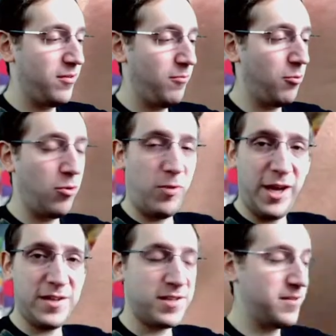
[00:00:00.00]
Runa
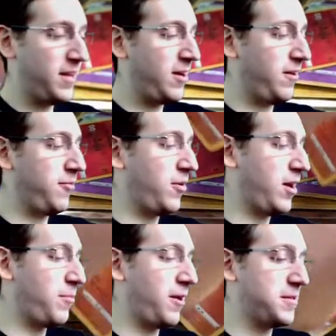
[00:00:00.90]
Regis? I don't even know how
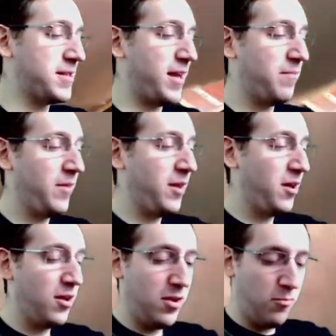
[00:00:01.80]
to pronounce that.
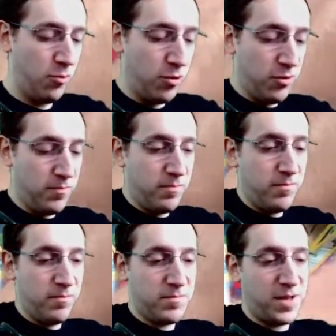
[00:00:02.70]
Runa
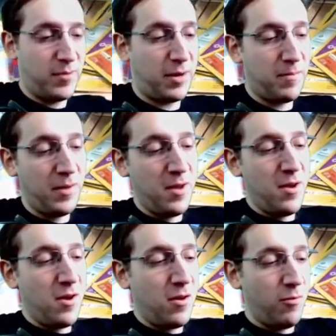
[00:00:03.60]
something.
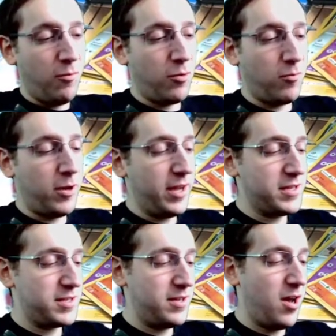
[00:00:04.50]
Runa
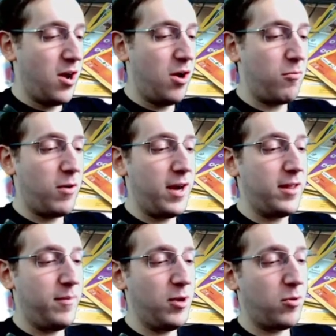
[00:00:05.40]
Regis. Alrighty,
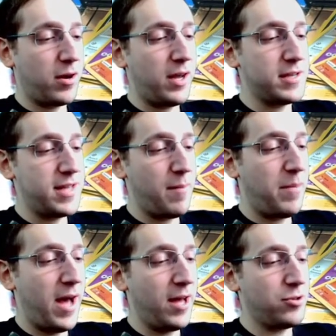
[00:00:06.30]
let me organize that
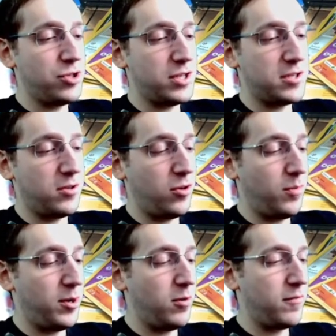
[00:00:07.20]
pile just a little
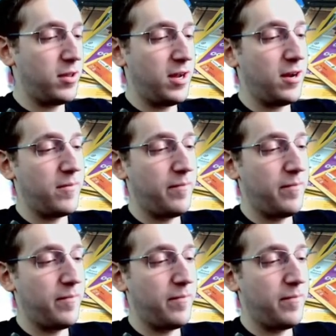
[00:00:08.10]
bit over there.